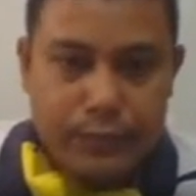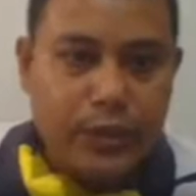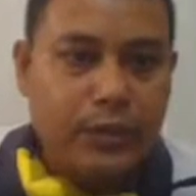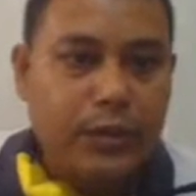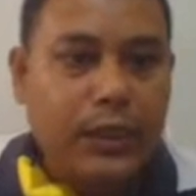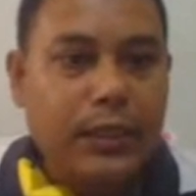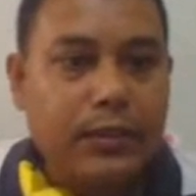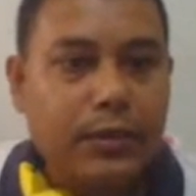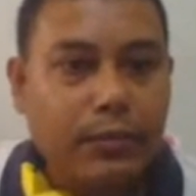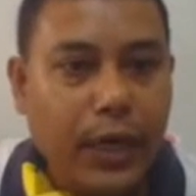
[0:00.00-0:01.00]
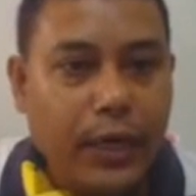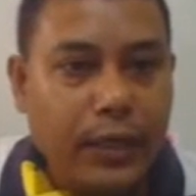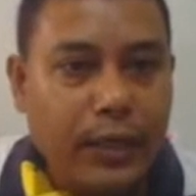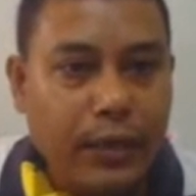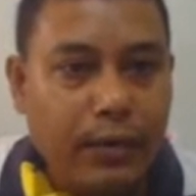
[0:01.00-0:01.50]
So let us combine
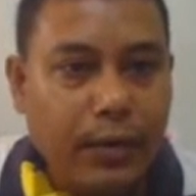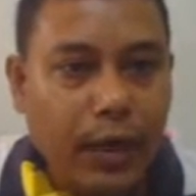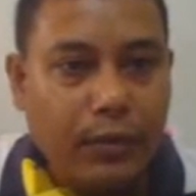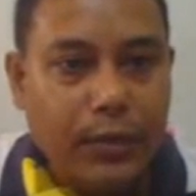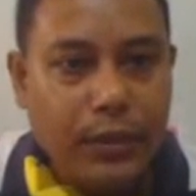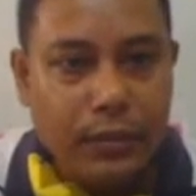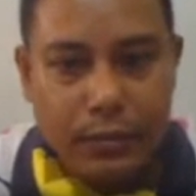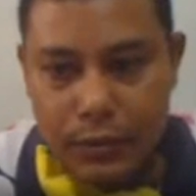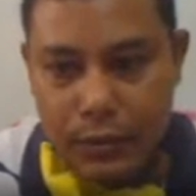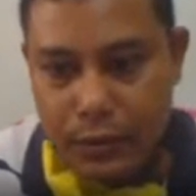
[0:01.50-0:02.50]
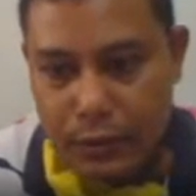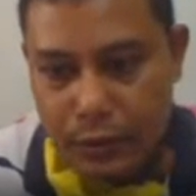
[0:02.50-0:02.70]
how it looks.